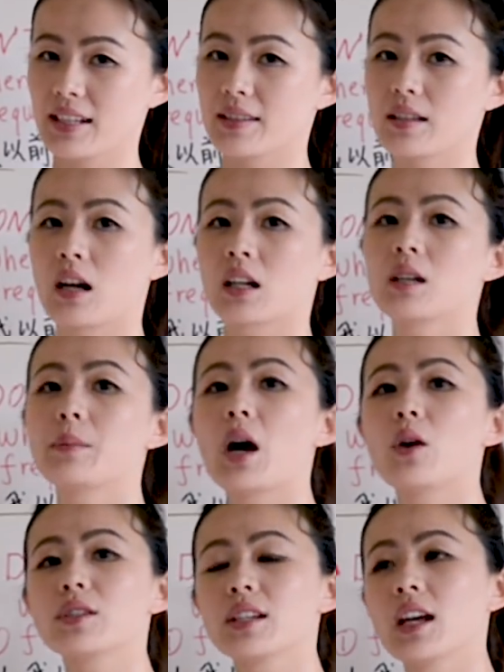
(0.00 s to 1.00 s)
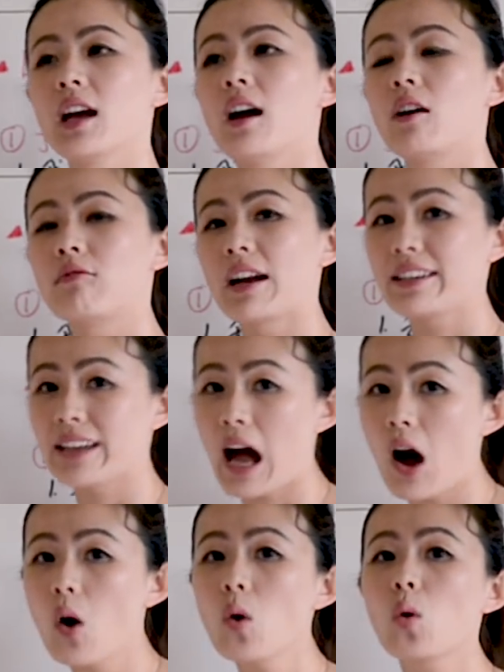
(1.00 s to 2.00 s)
It's talking about right
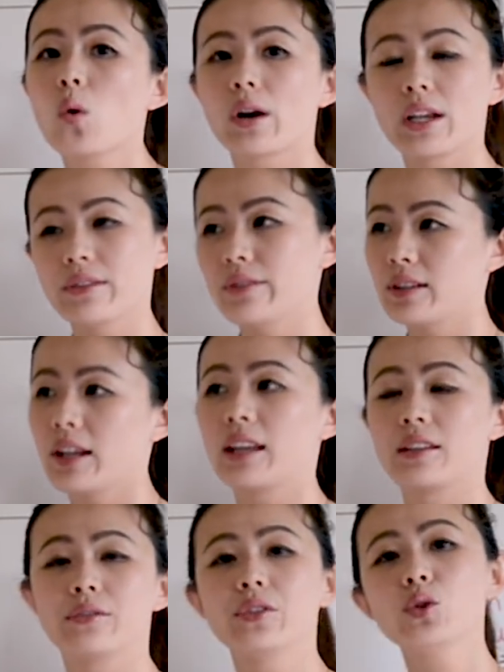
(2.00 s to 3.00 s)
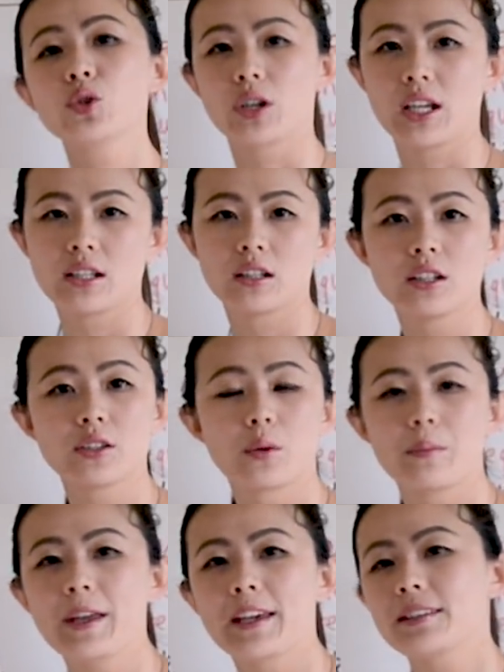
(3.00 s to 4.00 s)
now or even in the future in a little
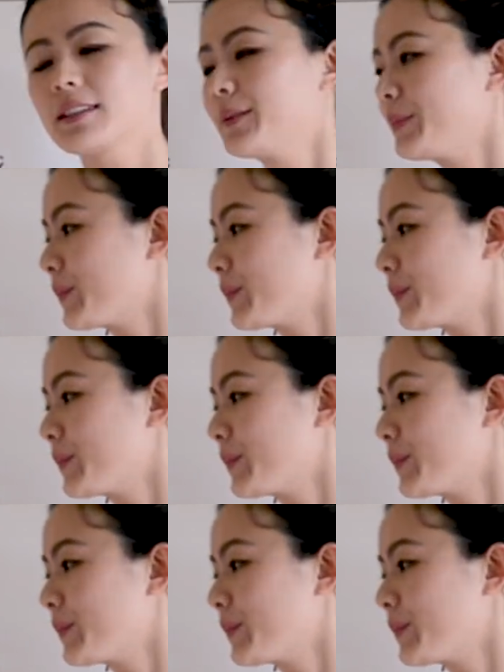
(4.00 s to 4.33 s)
bit.